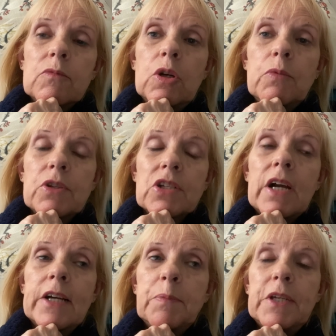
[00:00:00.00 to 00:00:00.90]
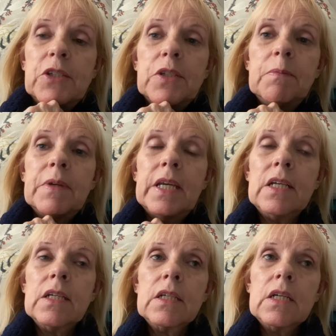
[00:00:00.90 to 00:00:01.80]
who was Sky's
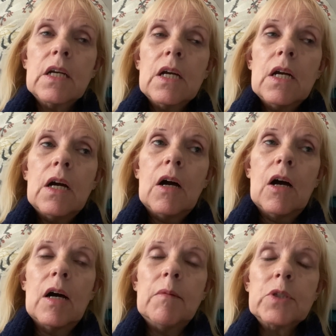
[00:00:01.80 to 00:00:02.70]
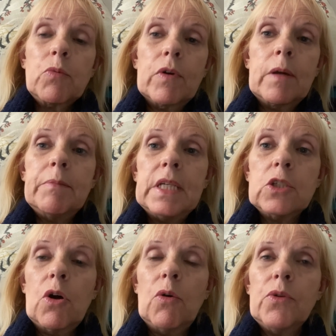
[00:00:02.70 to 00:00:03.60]
PCP um, is what I'm being
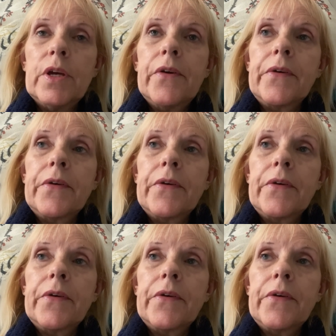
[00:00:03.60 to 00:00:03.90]
told.